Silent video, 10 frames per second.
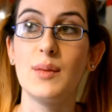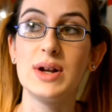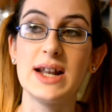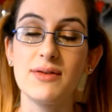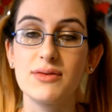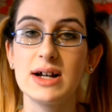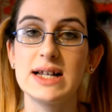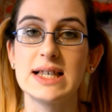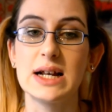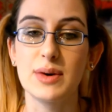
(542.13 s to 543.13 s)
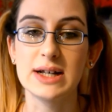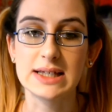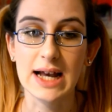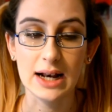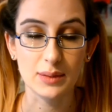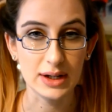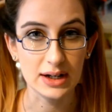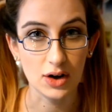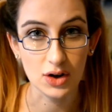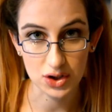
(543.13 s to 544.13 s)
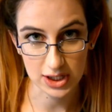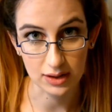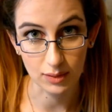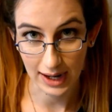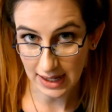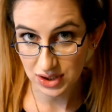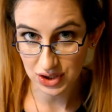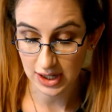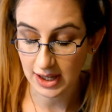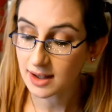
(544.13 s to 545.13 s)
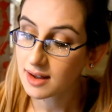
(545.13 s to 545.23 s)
we never really celebrated Halloween on our channel last year,